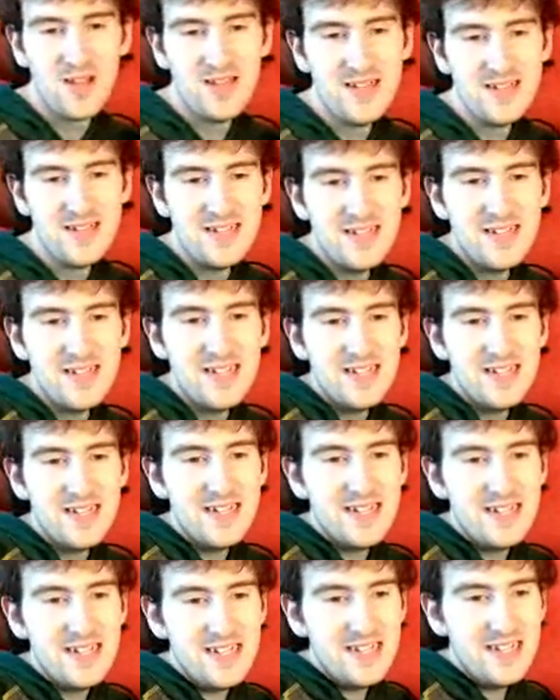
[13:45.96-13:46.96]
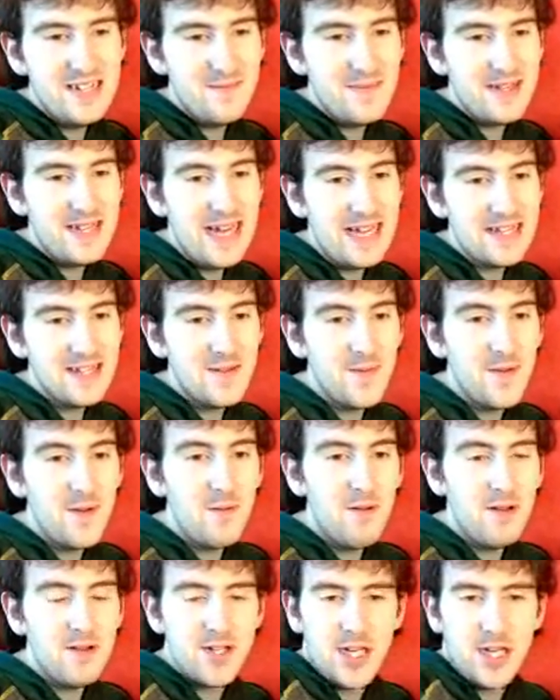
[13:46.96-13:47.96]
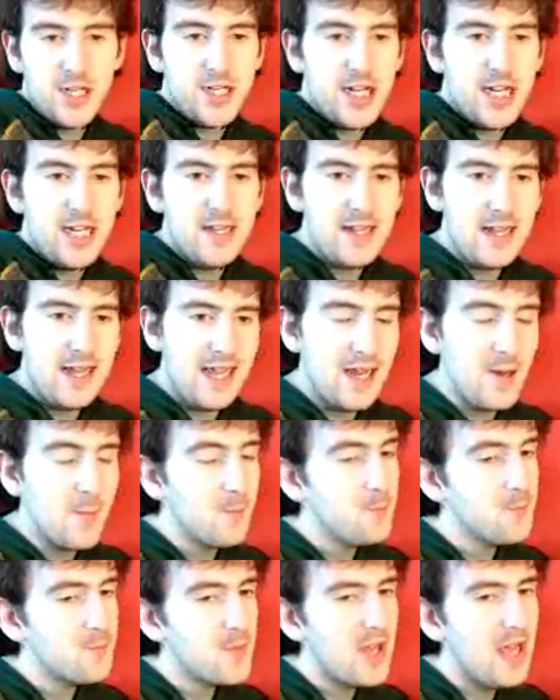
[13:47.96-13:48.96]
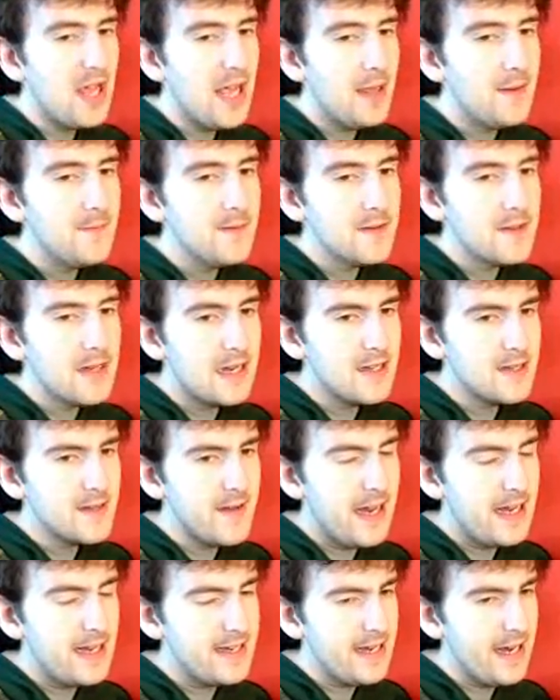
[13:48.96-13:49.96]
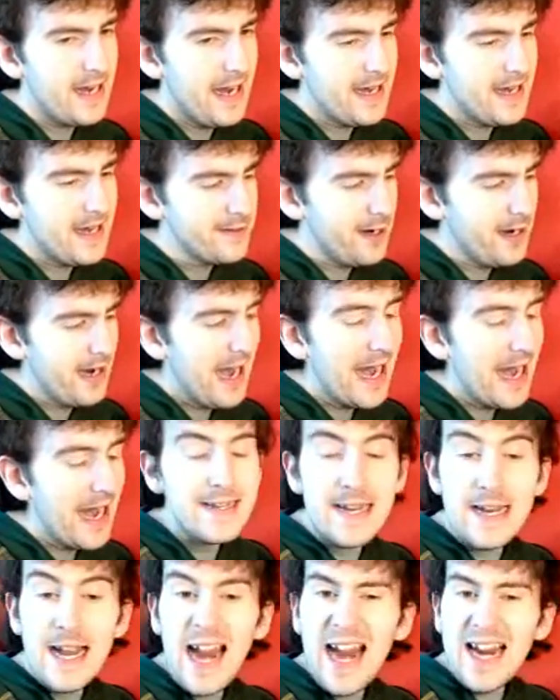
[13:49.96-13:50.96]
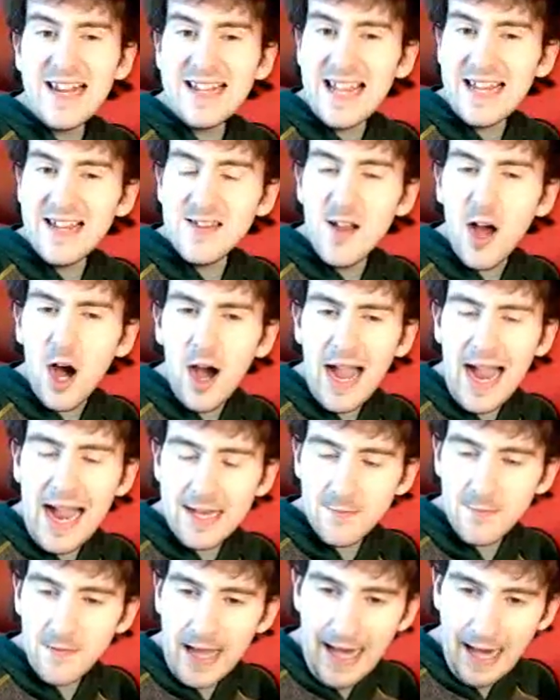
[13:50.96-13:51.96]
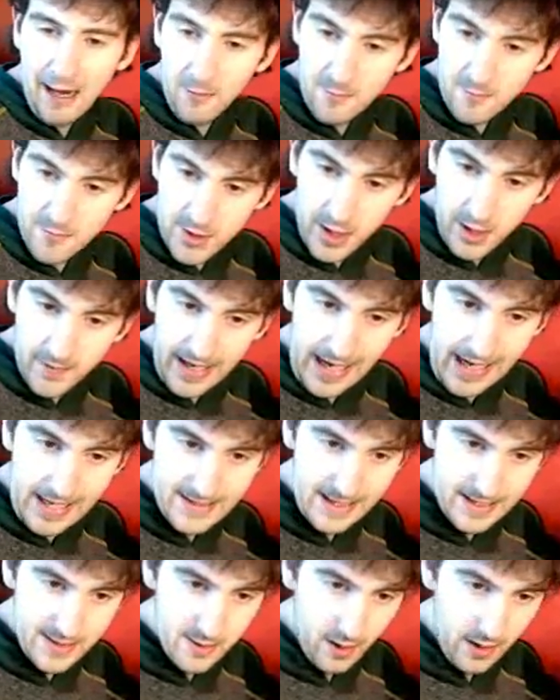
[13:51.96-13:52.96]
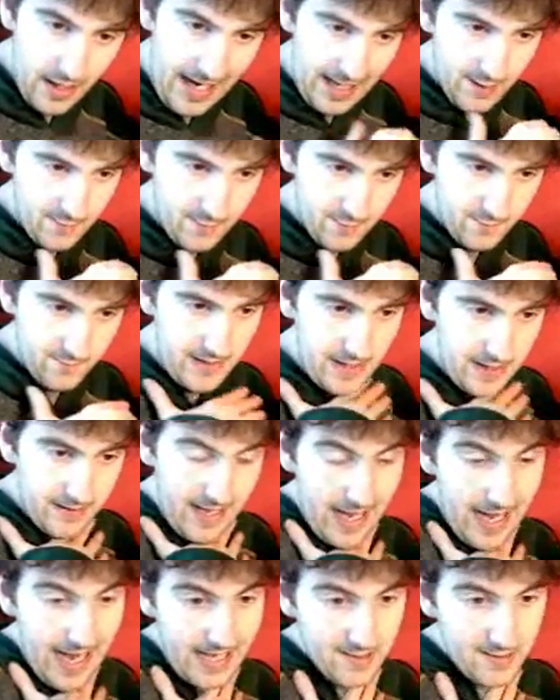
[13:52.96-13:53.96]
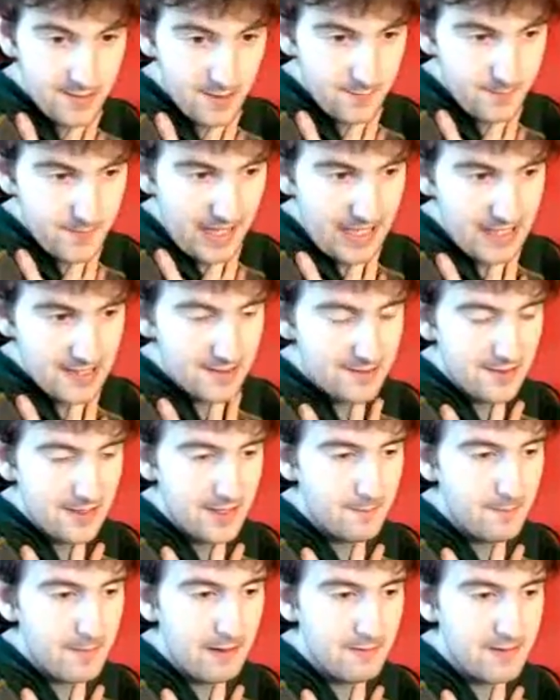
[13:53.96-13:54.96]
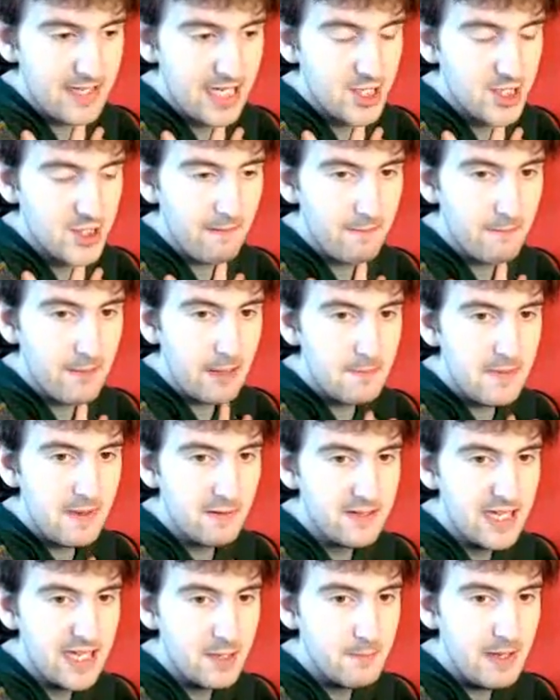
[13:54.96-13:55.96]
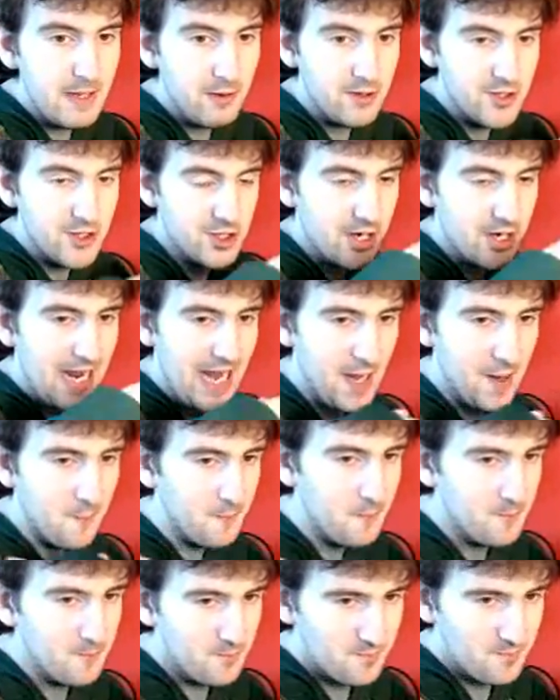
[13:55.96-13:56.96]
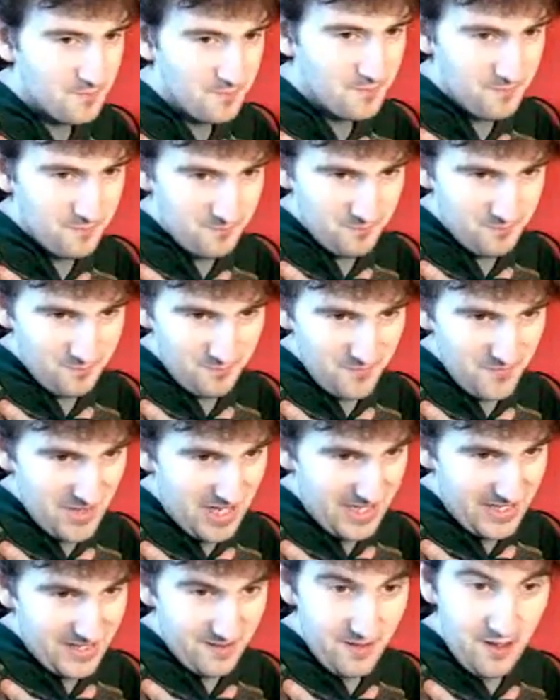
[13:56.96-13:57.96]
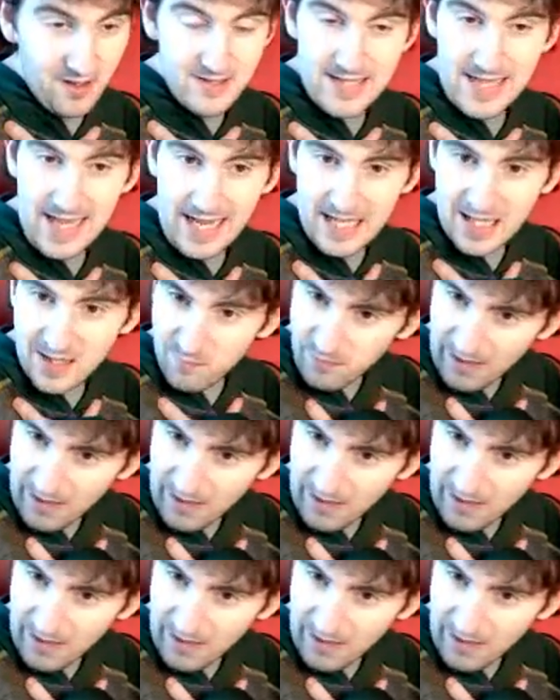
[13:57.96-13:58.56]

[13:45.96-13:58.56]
But yeah, so I thought, we'll do cheesecake. So it did not end well. No, it did not end well. It ended up being like a milky milk tray. It did not taste